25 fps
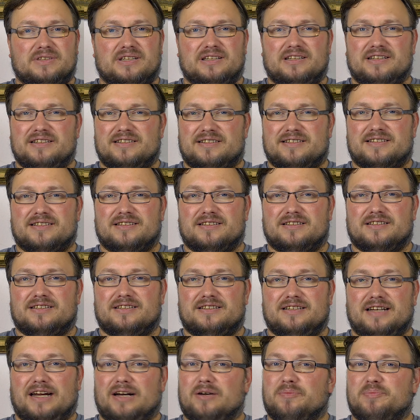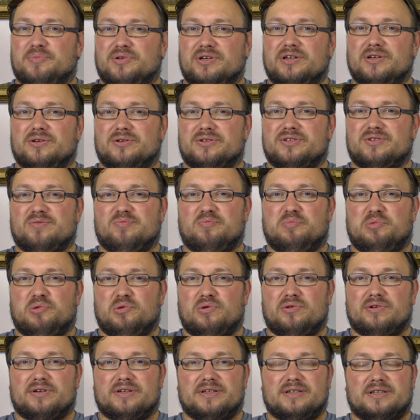they're pretty awesome
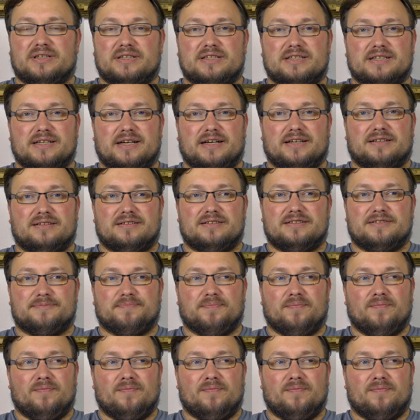ports, and